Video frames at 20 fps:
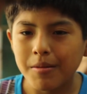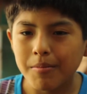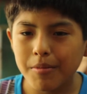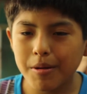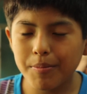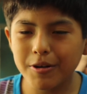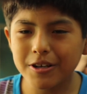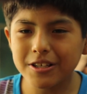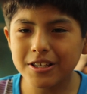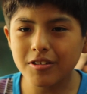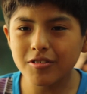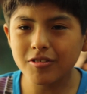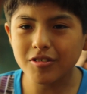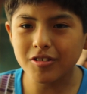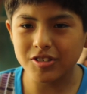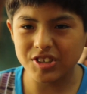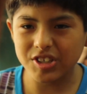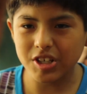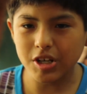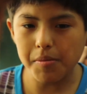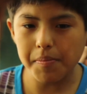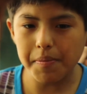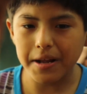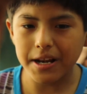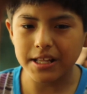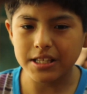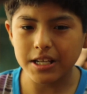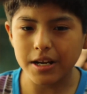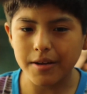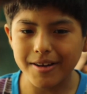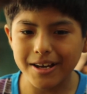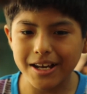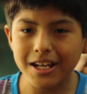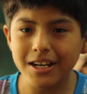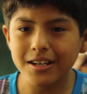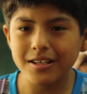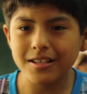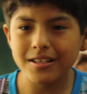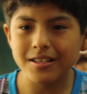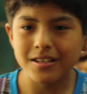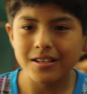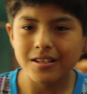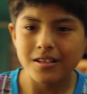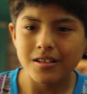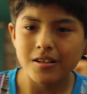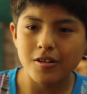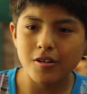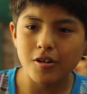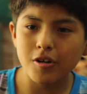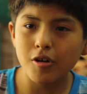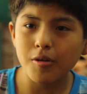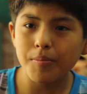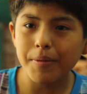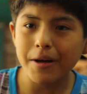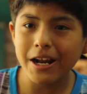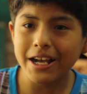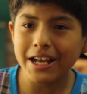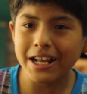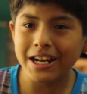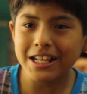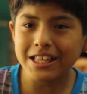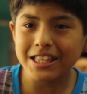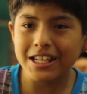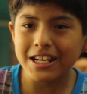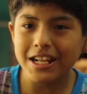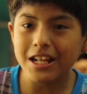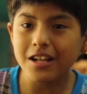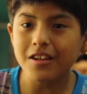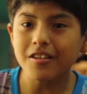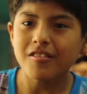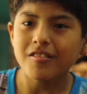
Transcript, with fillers: Can you give me any idea on how to make money?